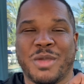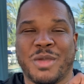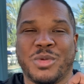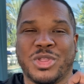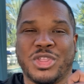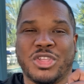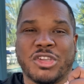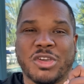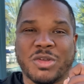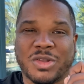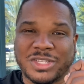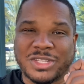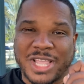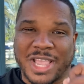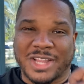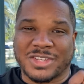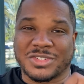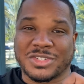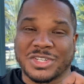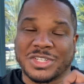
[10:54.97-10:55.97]
And when you go to
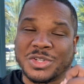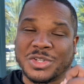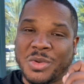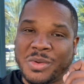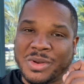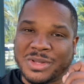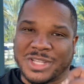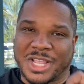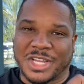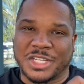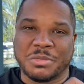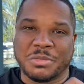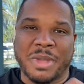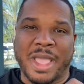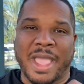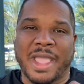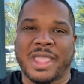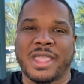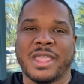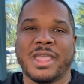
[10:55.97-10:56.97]
text her, she's going to text you
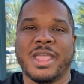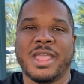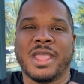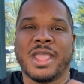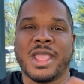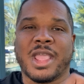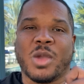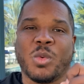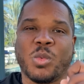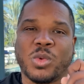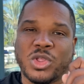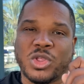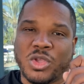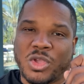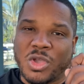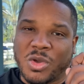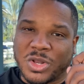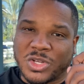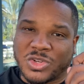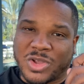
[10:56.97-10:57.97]
back. And when you
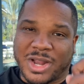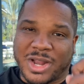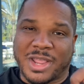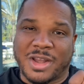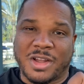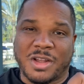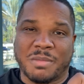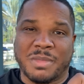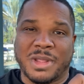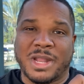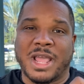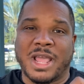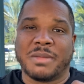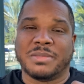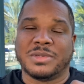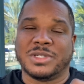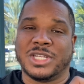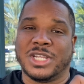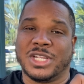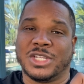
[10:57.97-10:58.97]
go to try to get her to meet up,
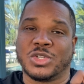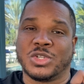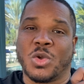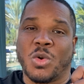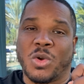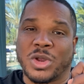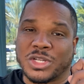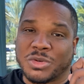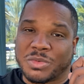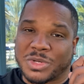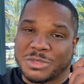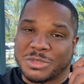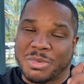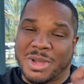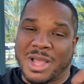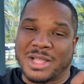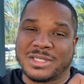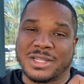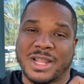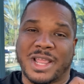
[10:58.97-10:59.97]
she's going to
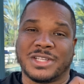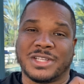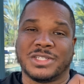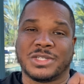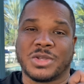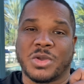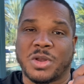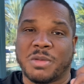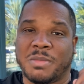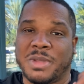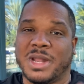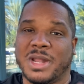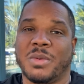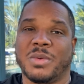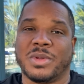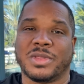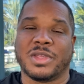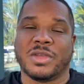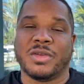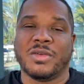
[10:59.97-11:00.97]
respond to that. She's going to meet up
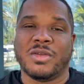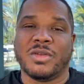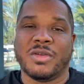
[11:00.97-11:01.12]
with you.